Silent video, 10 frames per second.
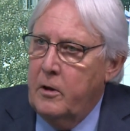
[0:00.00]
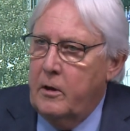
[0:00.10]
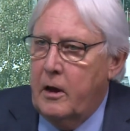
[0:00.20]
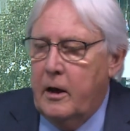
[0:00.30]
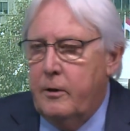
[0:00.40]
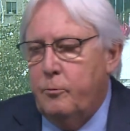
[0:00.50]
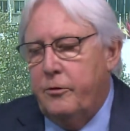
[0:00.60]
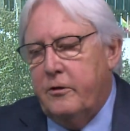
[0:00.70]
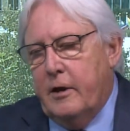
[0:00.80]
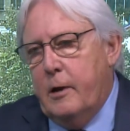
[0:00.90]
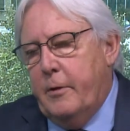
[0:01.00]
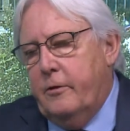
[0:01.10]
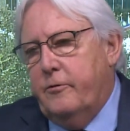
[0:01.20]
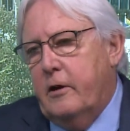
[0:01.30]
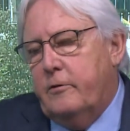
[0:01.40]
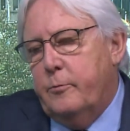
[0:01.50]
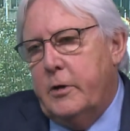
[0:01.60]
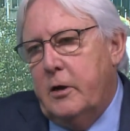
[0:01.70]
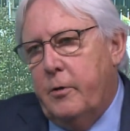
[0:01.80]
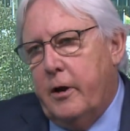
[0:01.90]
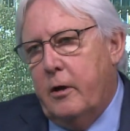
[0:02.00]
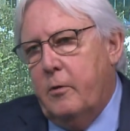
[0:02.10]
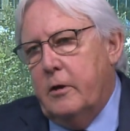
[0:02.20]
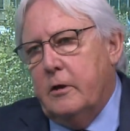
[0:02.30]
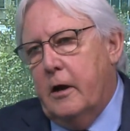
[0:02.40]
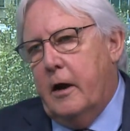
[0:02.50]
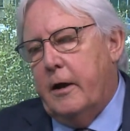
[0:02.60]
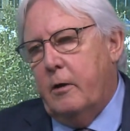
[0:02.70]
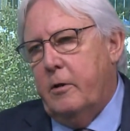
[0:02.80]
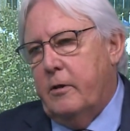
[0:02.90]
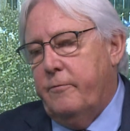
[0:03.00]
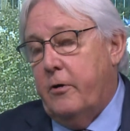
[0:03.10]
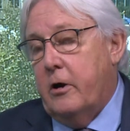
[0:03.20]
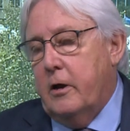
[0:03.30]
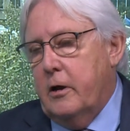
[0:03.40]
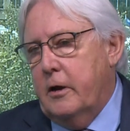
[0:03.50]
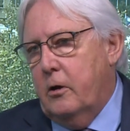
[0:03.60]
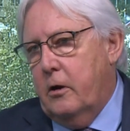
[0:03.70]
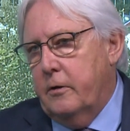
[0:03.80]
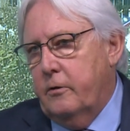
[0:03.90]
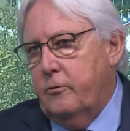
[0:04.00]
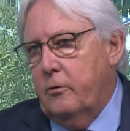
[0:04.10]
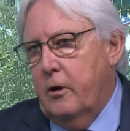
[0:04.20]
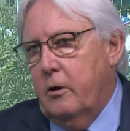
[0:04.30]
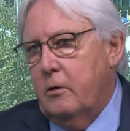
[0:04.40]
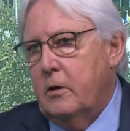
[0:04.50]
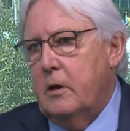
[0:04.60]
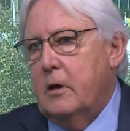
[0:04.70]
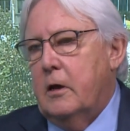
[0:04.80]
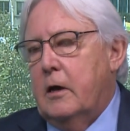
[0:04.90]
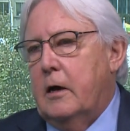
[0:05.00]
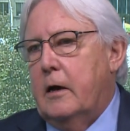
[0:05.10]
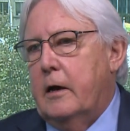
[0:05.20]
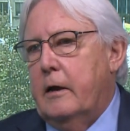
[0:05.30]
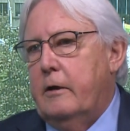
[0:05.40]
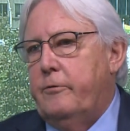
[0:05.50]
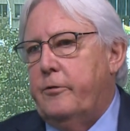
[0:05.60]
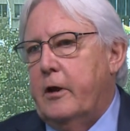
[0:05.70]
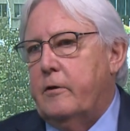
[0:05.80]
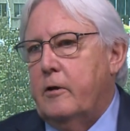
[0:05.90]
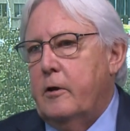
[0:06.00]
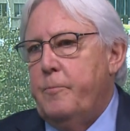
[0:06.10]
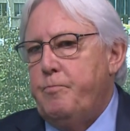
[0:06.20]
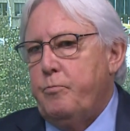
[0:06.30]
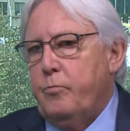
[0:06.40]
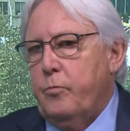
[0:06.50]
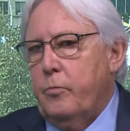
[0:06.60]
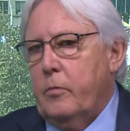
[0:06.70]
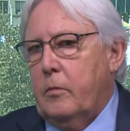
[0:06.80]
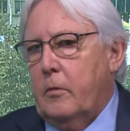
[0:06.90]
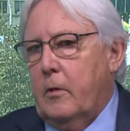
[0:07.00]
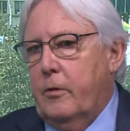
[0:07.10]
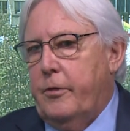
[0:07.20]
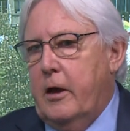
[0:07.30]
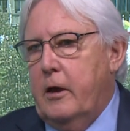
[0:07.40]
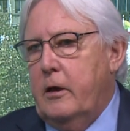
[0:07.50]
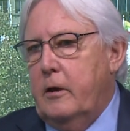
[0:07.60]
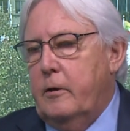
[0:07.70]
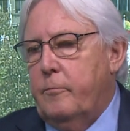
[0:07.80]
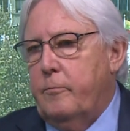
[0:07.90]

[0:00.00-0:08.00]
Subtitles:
What the Taliban said to me when I went there, and I went there very early on, as you know, is that they